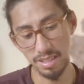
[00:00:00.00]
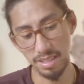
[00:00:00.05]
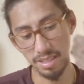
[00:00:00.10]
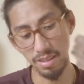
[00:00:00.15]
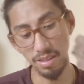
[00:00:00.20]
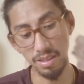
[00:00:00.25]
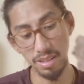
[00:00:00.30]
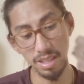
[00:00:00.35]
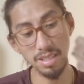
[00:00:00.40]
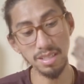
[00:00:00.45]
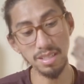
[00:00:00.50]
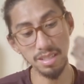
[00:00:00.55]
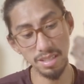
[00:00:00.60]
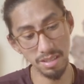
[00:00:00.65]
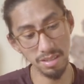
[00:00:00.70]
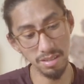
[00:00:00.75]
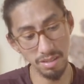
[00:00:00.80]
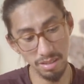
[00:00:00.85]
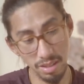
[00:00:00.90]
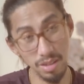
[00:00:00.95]
Okay, that's
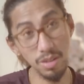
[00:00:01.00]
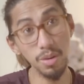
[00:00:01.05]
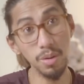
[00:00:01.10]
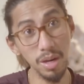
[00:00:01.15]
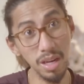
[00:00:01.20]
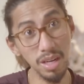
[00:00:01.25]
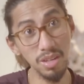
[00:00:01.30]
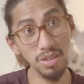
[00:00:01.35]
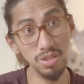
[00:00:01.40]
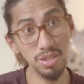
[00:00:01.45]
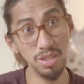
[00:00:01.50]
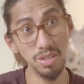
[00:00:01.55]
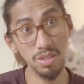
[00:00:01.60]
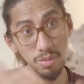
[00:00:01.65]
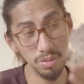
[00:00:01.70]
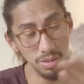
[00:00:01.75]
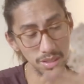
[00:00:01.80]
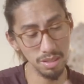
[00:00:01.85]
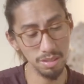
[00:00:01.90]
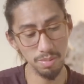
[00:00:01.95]
just your energy
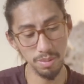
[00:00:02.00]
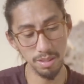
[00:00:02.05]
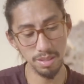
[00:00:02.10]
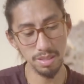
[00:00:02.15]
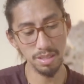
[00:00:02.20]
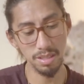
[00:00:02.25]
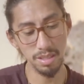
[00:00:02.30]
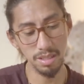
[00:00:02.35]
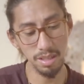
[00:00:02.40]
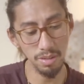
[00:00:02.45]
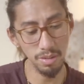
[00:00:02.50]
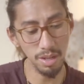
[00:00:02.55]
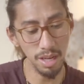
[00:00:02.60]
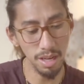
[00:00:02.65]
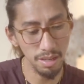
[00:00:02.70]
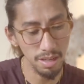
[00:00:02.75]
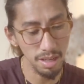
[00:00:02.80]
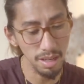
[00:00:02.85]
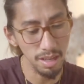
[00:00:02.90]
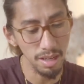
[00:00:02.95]
towards this person.
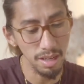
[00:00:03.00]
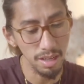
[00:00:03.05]
Okay?